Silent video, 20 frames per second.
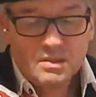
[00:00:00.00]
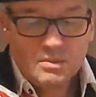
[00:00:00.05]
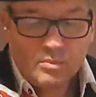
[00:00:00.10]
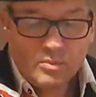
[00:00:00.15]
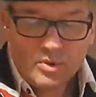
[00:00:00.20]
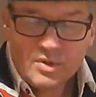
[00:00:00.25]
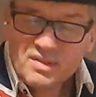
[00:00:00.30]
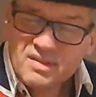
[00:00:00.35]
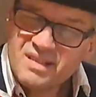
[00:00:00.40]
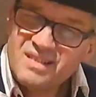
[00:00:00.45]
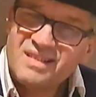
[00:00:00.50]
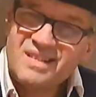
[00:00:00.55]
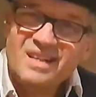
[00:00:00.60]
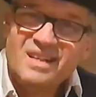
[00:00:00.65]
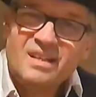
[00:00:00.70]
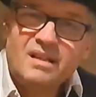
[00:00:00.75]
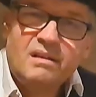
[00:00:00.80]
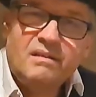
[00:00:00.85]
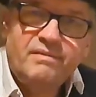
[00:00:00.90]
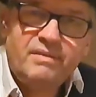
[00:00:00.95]
the most
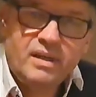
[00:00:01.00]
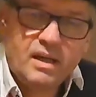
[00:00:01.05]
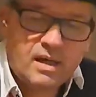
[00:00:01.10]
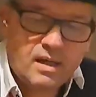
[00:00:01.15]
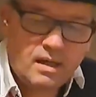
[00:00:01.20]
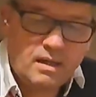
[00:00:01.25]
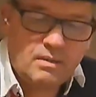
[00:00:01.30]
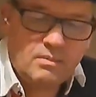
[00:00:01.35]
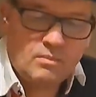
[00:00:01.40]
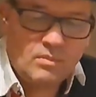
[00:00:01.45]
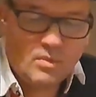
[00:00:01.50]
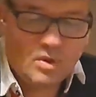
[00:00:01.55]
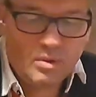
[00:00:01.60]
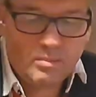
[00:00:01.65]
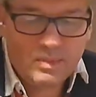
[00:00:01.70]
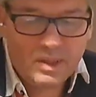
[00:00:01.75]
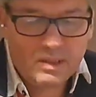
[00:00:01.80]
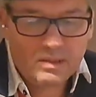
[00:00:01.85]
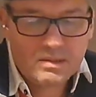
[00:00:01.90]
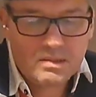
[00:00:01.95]
significant
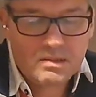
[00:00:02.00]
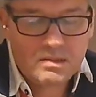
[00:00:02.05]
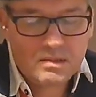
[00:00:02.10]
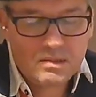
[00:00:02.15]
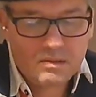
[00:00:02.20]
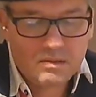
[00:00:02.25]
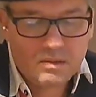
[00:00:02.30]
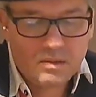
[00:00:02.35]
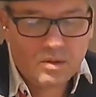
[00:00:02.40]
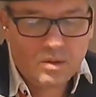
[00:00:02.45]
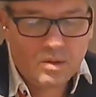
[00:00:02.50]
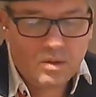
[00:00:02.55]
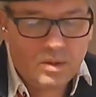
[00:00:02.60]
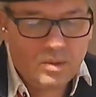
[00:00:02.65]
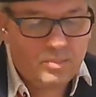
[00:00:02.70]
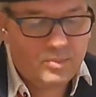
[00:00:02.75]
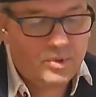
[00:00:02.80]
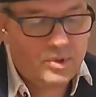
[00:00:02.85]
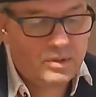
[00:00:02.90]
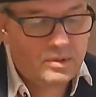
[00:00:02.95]
moments or
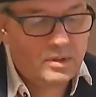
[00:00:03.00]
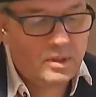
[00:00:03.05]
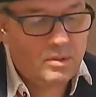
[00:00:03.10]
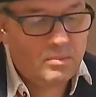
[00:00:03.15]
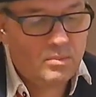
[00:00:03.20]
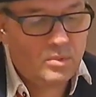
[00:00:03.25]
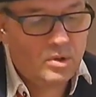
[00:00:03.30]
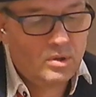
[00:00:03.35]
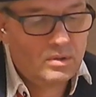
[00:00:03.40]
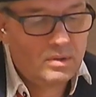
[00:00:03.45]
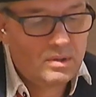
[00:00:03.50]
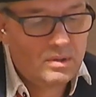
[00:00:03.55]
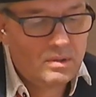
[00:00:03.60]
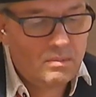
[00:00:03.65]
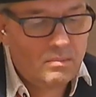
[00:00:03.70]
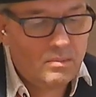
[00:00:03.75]
important moment,